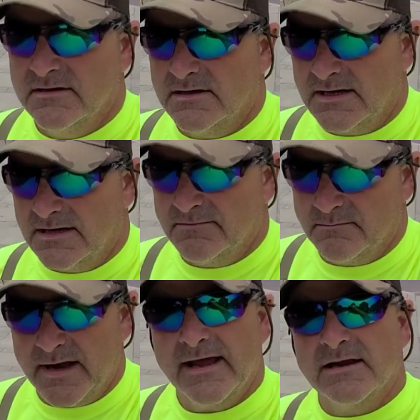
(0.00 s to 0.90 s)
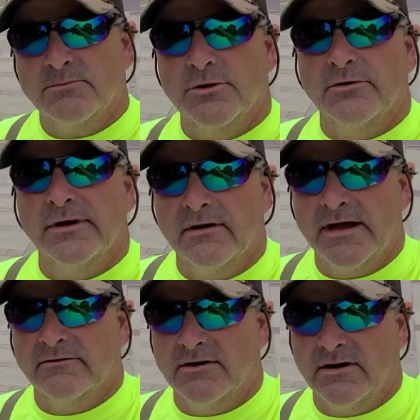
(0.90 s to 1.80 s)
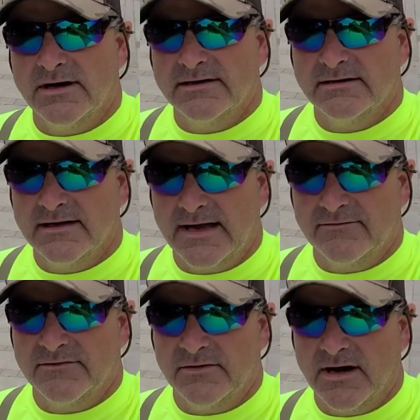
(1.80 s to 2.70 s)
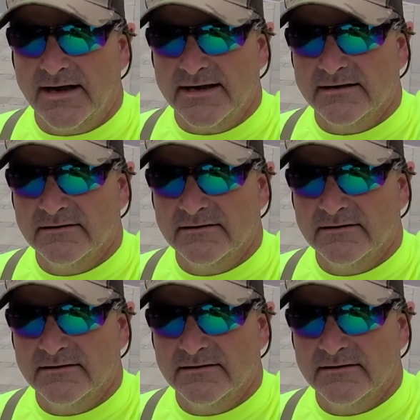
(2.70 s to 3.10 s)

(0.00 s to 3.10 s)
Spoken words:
May hit a brewery later on after the hike,